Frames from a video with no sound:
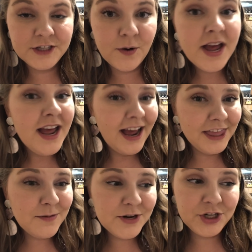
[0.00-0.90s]
So I
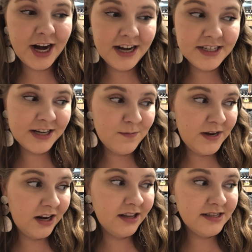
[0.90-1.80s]
think I'm gonna try not to come
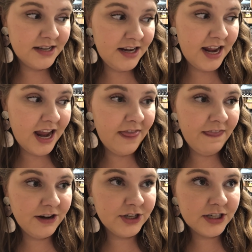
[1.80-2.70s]
in on Sunday and
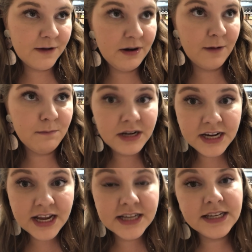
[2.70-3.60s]
then just come in on
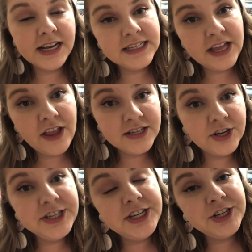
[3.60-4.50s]
Monday, because like I said, that's
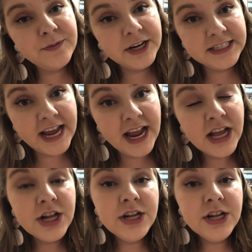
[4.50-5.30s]
our teacher work day.